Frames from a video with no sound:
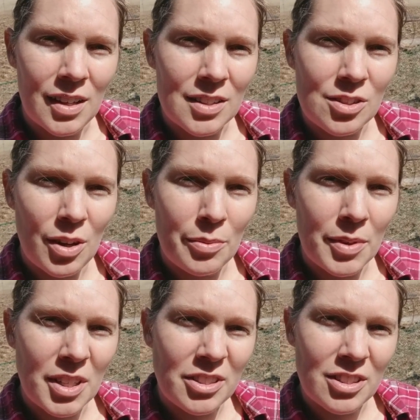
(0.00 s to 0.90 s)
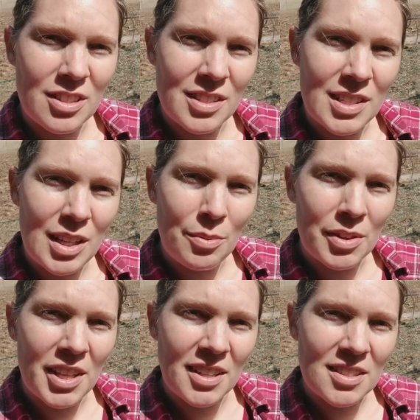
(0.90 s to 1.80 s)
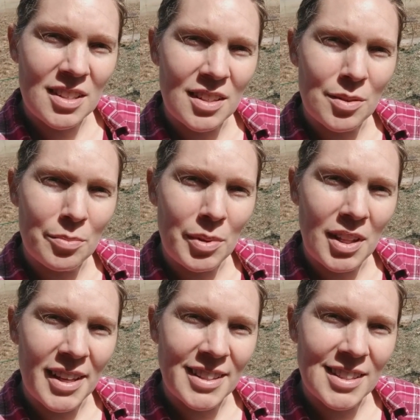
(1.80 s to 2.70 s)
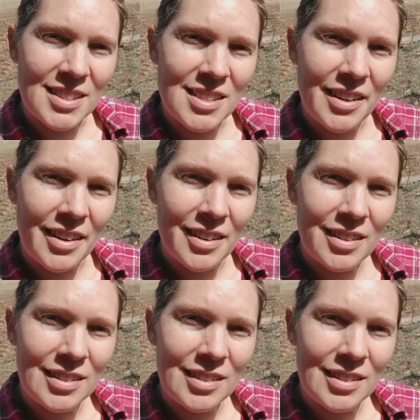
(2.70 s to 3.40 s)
So I'm anxious to see what that's going to be like this year.